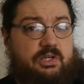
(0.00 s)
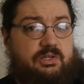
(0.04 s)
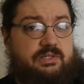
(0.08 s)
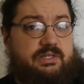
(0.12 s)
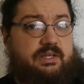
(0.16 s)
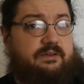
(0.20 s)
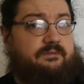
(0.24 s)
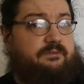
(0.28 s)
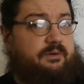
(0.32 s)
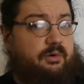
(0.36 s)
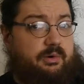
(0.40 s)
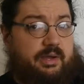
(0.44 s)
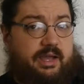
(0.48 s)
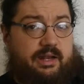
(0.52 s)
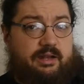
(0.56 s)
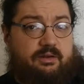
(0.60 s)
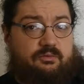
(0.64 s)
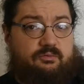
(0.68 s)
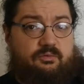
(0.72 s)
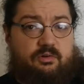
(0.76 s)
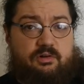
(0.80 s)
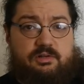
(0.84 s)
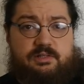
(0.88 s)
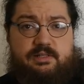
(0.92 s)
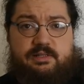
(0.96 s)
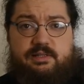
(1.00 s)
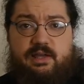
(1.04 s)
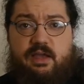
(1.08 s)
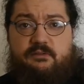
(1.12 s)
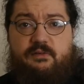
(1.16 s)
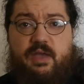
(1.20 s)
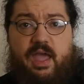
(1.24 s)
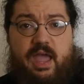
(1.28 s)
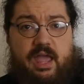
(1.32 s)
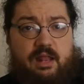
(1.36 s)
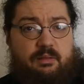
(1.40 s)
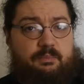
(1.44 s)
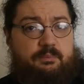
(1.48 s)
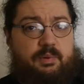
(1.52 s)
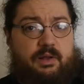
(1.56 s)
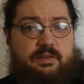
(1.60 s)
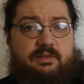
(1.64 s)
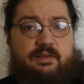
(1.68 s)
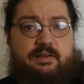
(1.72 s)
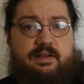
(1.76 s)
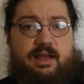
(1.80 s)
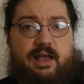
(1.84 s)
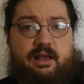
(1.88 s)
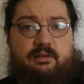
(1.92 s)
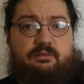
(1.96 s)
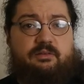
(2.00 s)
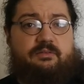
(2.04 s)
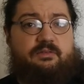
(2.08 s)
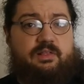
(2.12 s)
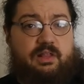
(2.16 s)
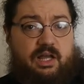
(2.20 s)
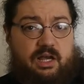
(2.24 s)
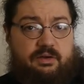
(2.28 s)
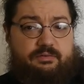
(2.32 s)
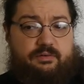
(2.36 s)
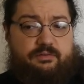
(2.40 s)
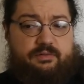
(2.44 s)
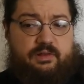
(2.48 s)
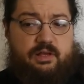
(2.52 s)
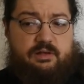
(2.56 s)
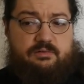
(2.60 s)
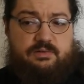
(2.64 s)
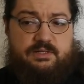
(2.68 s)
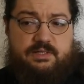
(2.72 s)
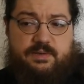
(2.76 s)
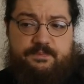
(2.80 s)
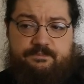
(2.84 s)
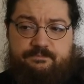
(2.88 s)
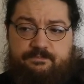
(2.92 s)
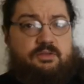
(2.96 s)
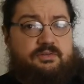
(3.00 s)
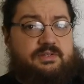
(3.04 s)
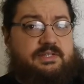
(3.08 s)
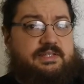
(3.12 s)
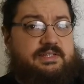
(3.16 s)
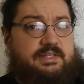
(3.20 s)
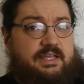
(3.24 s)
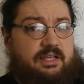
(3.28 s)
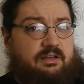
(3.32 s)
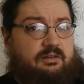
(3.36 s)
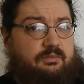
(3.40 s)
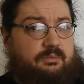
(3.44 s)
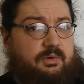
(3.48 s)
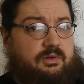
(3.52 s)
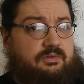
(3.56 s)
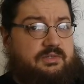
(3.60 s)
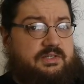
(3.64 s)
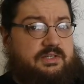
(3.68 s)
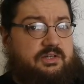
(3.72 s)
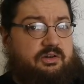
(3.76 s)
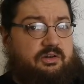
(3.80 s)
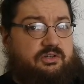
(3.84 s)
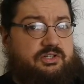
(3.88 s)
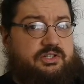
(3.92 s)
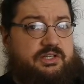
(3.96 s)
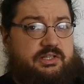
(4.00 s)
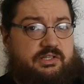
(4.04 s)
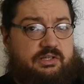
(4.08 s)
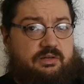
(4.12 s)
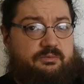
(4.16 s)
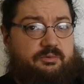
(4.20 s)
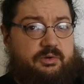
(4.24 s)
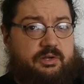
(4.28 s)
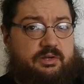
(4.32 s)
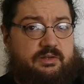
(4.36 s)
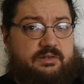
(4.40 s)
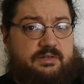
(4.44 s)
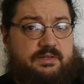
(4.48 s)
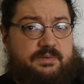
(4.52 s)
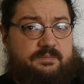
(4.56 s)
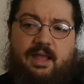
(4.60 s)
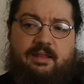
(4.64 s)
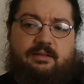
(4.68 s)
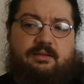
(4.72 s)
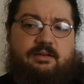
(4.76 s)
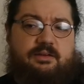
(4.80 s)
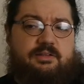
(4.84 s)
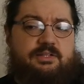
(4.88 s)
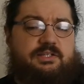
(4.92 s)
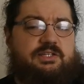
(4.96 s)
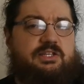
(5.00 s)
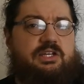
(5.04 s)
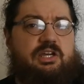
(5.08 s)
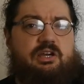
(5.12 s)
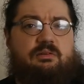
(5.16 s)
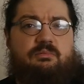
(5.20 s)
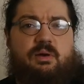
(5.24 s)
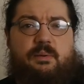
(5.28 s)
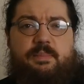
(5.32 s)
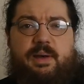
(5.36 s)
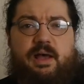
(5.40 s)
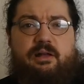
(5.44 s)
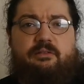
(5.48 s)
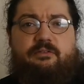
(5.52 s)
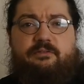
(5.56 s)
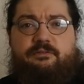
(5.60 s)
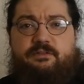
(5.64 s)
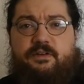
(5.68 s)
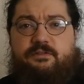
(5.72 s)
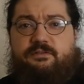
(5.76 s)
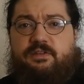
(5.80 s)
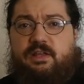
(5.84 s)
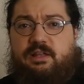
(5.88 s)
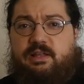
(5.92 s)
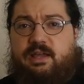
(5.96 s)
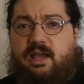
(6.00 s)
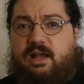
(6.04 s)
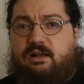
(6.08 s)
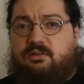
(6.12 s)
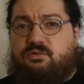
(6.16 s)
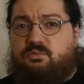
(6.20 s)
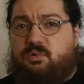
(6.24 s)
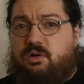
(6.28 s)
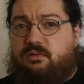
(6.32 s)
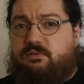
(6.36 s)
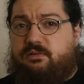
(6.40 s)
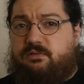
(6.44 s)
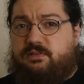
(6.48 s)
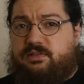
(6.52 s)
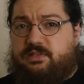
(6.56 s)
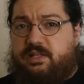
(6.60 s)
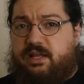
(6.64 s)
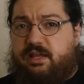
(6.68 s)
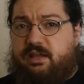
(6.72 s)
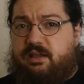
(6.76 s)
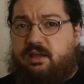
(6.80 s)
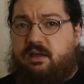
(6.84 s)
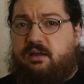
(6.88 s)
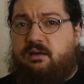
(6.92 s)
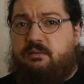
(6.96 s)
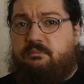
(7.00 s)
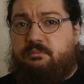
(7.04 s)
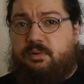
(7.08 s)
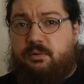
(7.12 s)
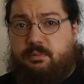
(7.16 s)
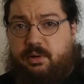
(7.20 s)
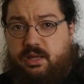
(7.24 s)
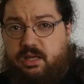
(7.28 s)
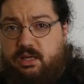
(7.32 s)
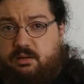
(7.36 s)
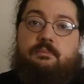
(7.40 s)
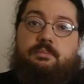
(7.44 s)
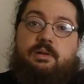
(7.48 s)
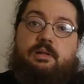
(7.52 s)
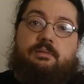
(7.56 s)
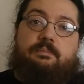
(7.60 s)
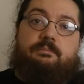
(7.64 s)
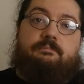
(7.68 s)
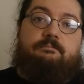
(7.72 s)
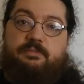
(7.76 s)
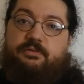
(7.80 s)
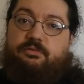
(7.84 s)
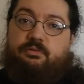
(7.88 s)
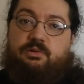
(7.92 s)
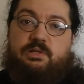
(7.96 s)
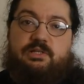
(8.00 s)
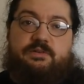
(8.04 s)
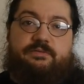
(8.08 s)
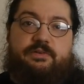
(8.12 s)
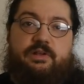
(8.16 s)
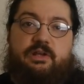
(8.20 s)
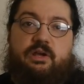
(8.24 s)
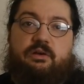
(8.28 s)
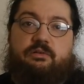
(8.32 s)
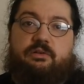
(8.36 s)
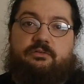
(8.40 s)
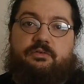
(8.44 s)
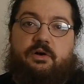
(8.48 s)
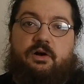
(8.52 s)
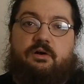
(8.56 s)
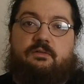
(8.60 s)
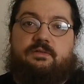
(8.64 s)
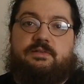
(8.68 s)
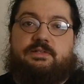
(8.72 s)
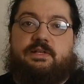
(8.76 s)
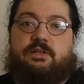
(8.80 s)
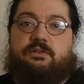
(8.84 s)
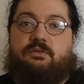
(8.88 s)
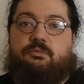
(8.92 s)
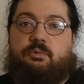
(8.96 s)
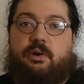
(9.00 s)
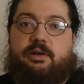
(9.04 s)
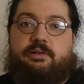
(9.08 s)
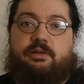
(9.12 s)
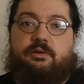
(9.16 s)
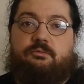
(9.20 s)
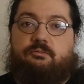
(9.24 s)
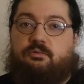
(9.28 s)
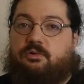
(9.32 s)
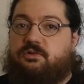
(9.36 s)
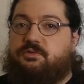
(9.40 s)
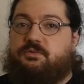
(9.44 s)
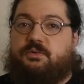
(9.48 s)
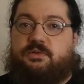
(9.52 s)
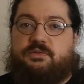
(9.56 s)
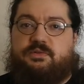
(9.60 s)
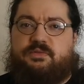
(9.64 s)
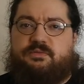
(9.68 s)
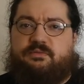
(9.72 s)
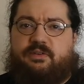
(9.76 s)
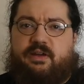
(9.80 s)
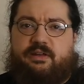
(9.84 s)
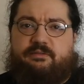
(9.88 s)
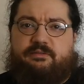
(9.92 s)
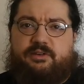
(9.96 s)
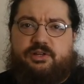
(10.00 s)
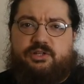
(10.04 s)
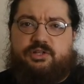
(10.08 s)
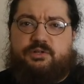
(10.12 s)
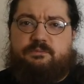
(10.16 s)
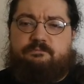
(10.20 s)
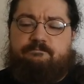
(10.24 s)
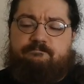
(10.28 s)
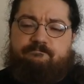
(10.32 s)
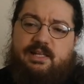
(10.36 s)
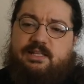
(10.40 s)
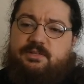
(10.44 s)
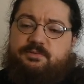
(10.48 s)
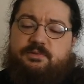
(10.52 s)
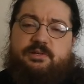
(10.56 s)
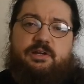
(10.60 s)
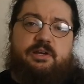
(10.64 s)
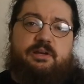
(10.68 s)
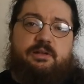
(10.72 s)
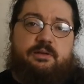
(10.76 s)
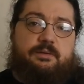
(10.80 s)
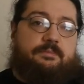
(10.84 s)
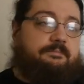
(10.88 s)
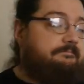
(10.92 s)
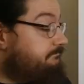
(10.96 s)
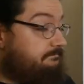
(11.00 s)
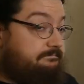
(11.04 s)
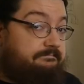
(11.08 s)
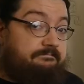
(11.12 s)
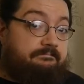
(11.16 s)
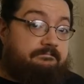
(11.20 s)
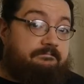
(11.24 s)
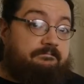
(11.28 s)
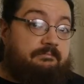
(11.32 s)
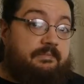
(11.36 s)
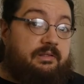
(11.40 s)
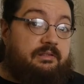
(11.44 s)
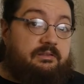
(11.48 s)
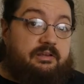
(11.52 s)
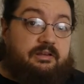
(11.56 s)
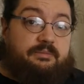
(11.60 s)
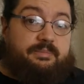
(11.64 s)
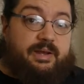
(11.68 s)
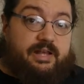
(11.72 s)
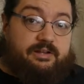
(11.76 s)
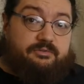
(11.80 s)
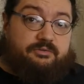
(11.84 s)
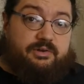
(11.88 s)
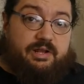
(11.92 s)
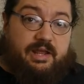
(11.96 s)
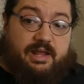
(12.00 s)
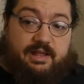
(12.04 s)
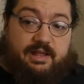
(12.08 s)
using volcanic rocks that they have headbutted out of lava flows, use single malt scotch as a lubricant, and consume about 15 cows worth of steak per week. But before this video devolves into writing bronze swords and fanfiction, let's return to the matter at